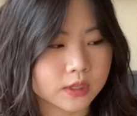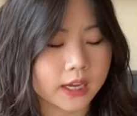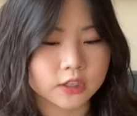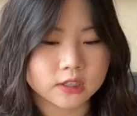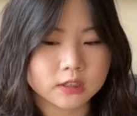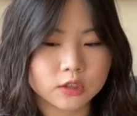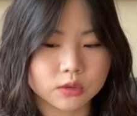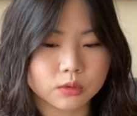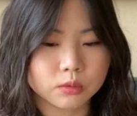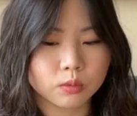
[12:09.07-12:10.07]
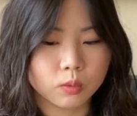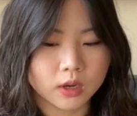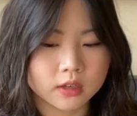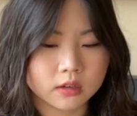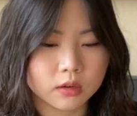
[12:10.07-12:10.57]
I just do
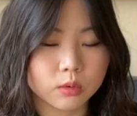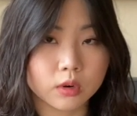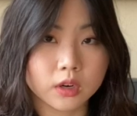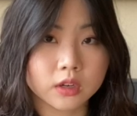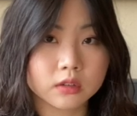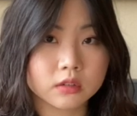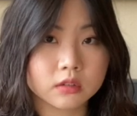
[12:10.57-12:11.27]
1 or